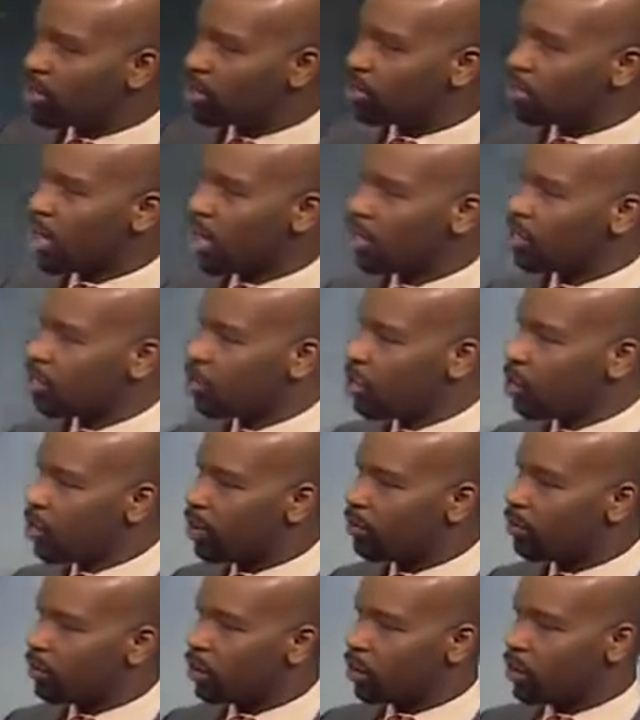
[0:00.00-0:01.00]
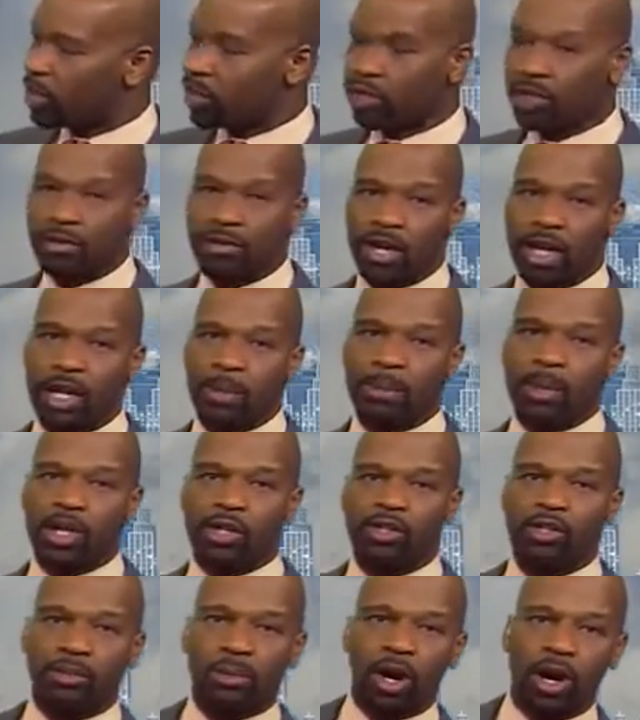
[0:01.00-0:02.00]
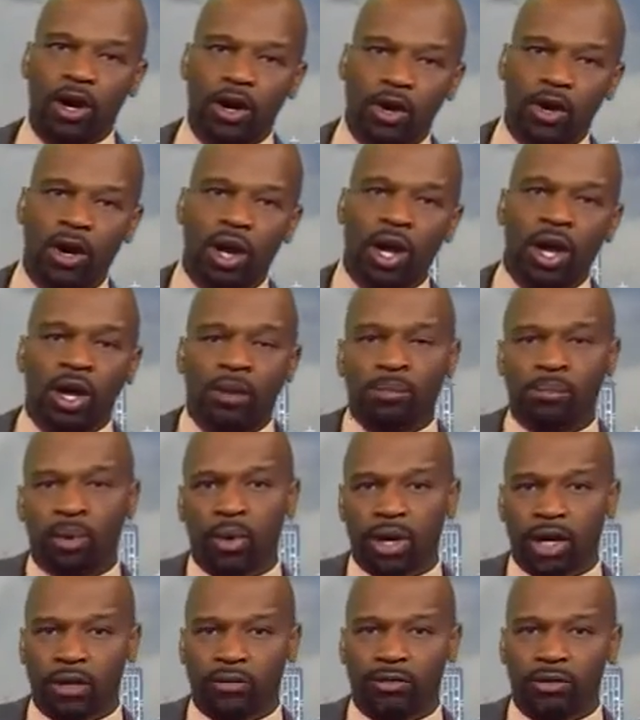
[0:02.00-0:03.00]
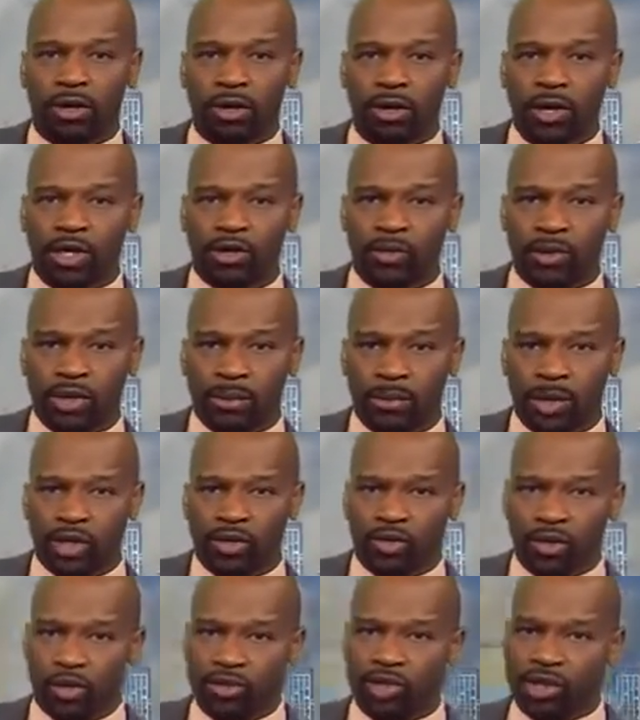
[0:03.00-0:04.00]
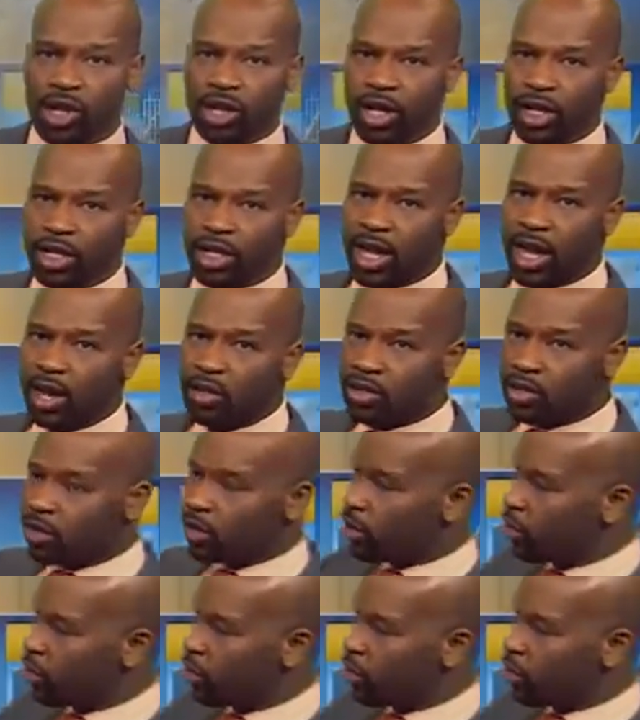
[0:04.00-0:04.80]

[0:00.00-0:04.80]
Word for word: with some light snow and flurries developing. Tomorrow, morning flurries with a mixture of sun and clouds,